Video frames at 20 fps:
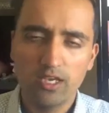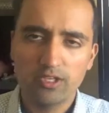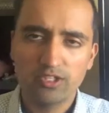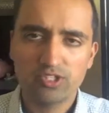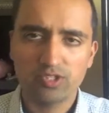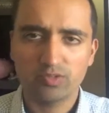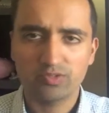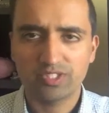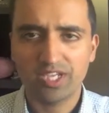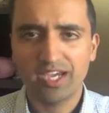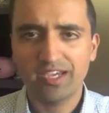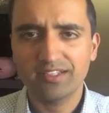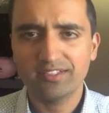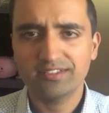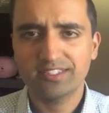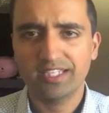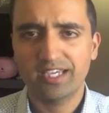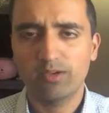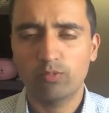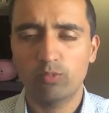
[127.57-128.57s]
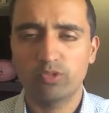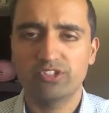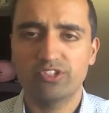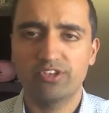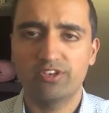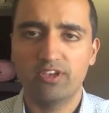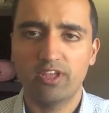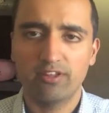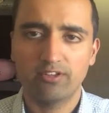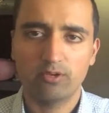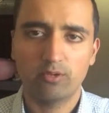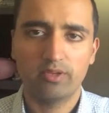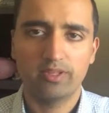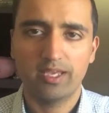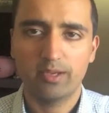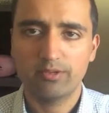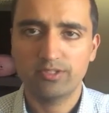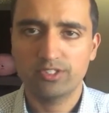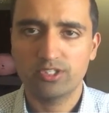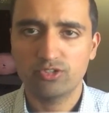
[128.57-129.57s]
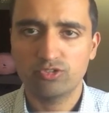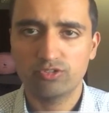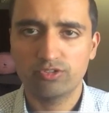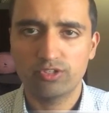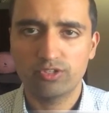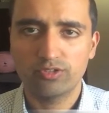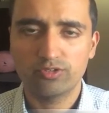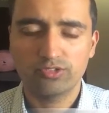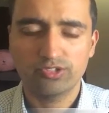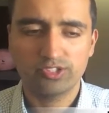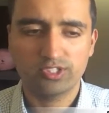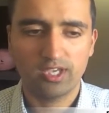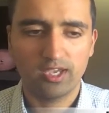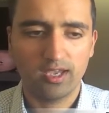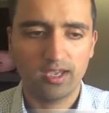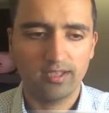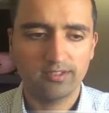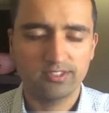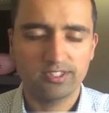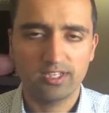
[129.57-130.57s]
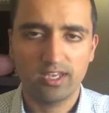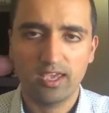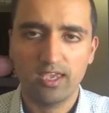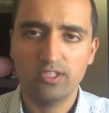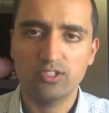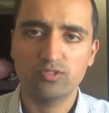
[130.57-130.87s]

So Dial Down was another one that was introduced today.